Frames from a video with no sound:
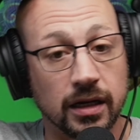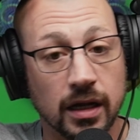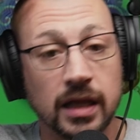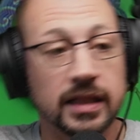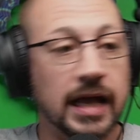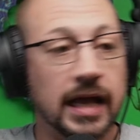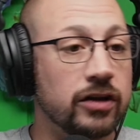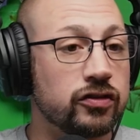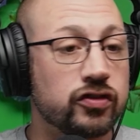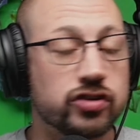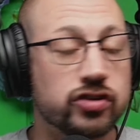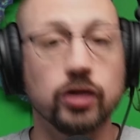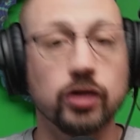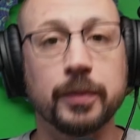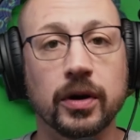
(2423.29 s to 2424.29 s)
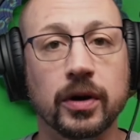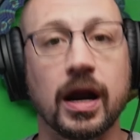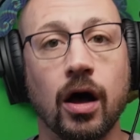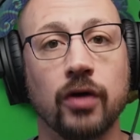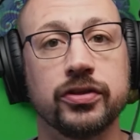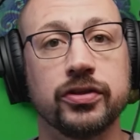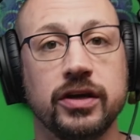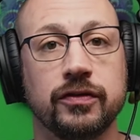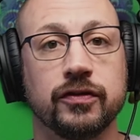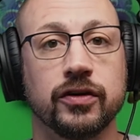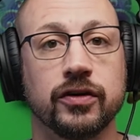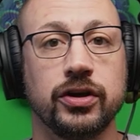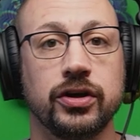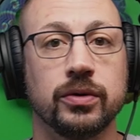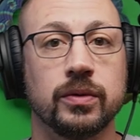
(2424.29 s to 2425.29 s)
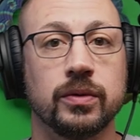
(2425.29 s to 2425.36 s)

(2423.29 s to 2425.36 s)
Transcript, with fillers: That is super healthy for you.